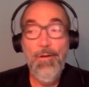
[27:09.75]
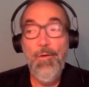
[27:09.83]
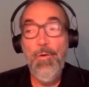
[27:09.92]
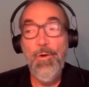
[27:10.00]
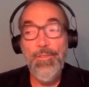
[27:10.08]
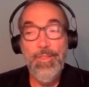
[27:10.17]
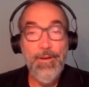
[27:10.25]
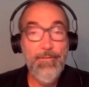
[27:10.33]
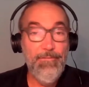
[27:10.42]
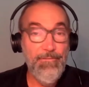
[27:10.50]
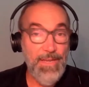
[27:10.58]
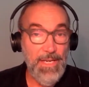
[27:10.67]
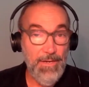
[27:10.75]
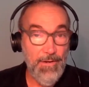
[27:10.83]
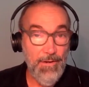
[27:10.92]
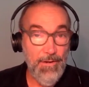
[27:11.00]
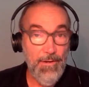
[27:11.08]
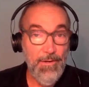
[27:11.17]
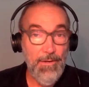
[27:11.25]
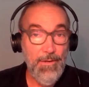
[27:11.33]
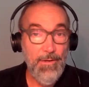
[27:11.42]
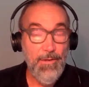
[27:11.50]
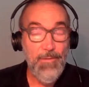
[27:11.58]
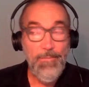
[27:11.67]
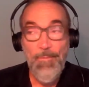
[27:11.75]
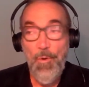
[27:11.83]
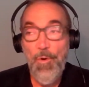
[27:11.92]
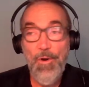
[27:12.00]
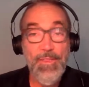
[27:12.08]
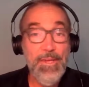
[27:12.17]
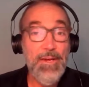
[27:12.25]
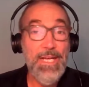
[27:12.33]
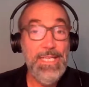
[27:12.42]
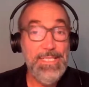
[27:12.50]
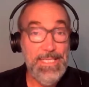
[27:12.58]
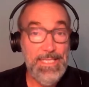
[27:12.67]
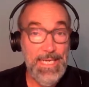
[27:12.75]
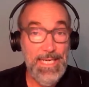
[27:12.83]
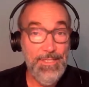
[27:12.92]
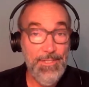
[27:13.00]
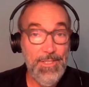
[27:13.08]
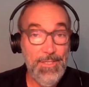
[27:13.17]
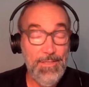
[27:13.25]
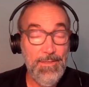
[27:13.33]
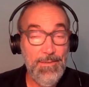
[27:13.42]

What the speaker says: or their fear or their hesitation.